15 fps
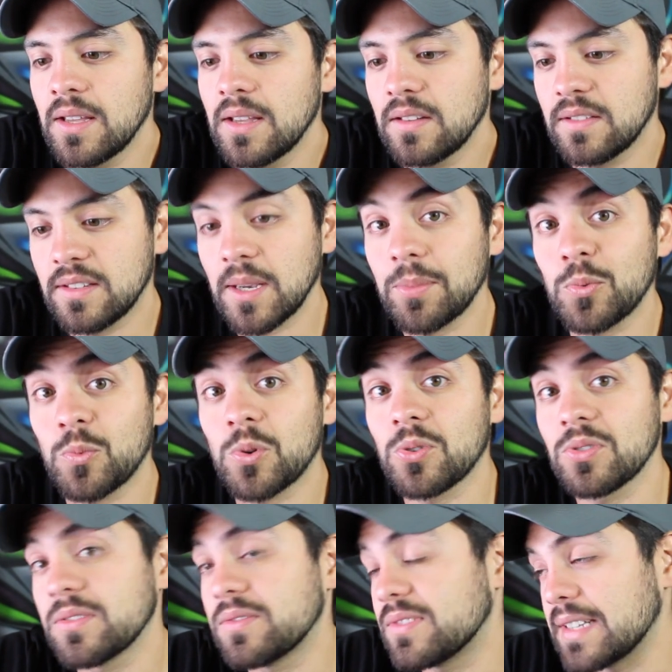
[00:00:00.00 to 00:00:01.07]
the Separate
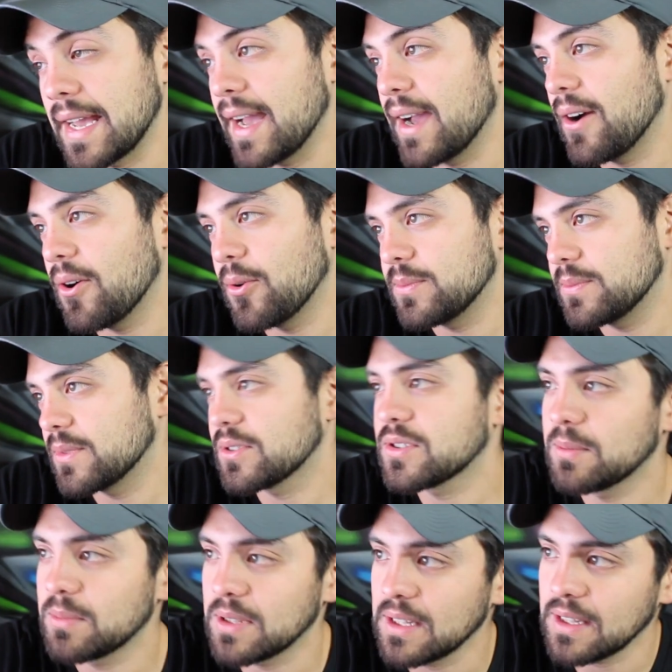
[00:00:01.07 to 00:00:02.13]
World of Tau or
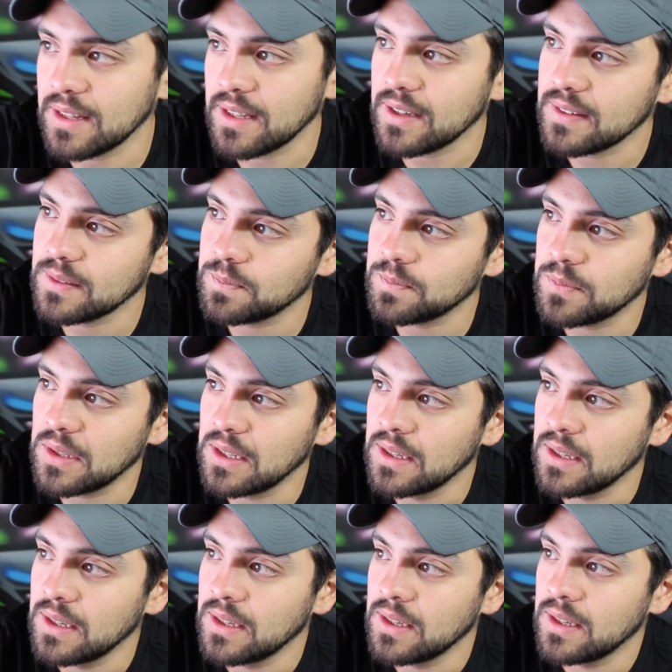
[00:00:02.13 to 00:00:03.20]
something like that,
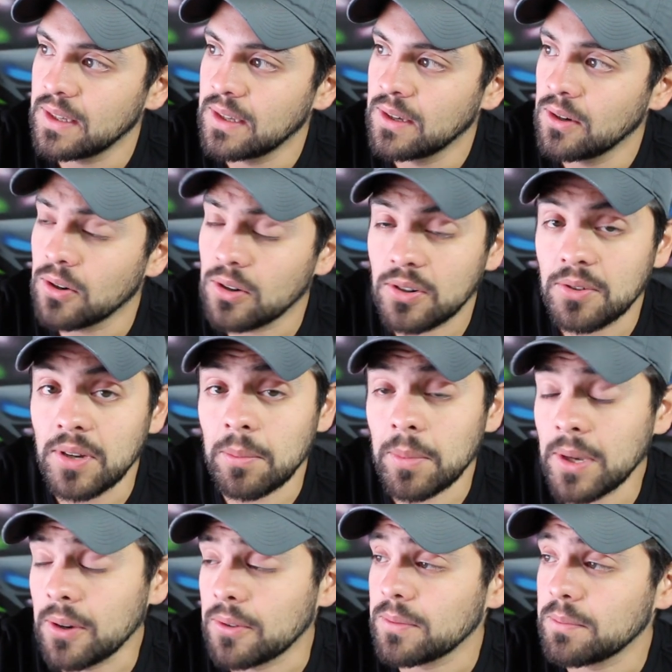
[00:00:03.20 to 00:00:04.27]
or create
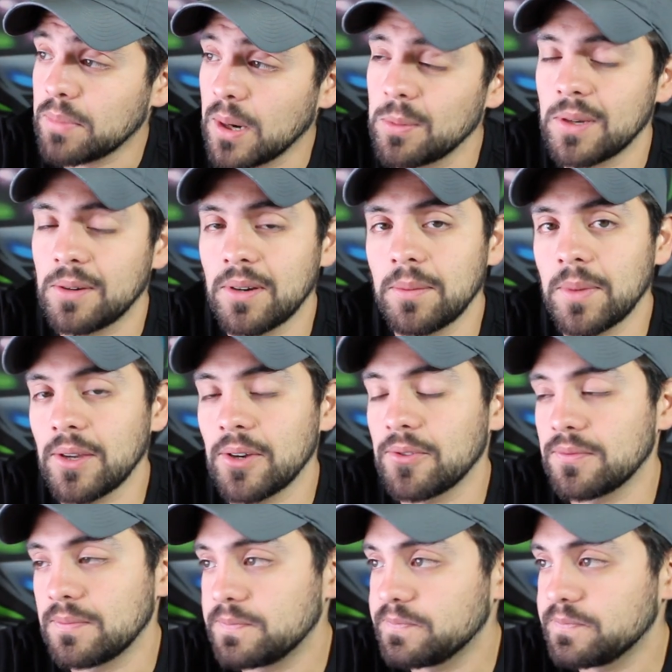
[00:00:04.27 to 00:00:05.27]
my own. Probably create my own.